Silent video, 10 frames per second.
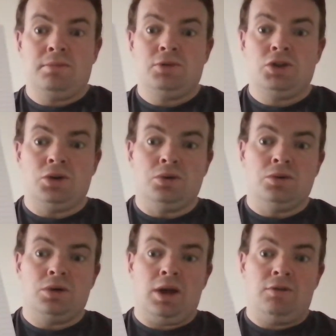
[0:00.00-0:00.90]

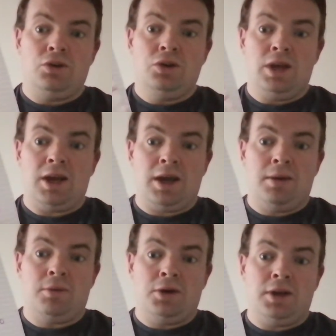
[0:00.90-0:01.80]
So if you take
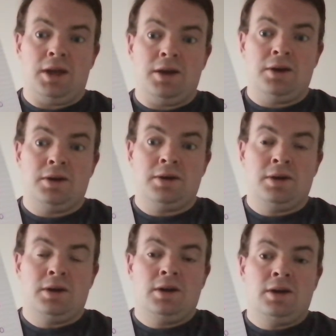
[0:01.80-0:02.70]
him out to here,
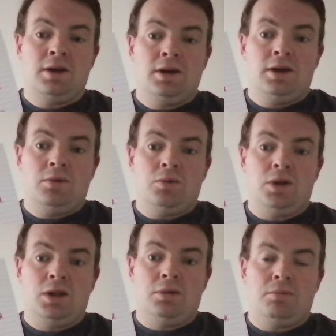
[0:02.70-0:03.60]

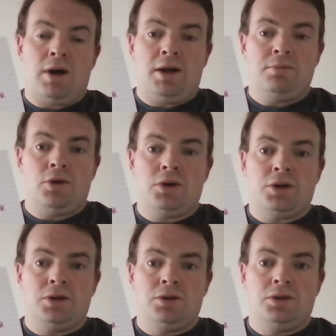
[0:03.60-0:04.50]
well, man
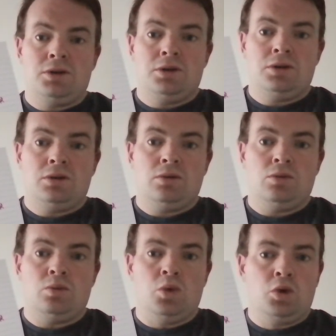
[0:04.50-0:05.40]
marking
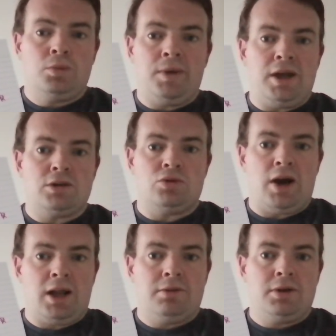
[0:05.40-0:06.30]
won't be as
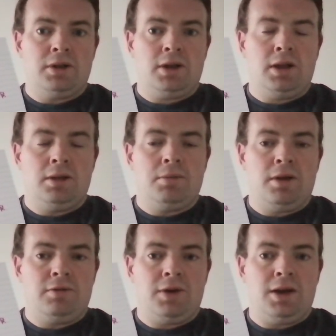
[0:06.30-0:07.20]
relevant in the
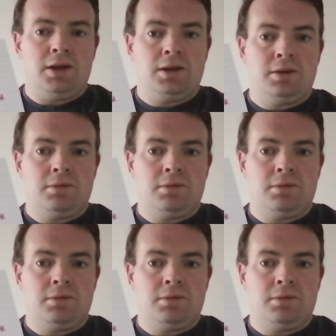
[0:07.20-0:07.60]
midfield.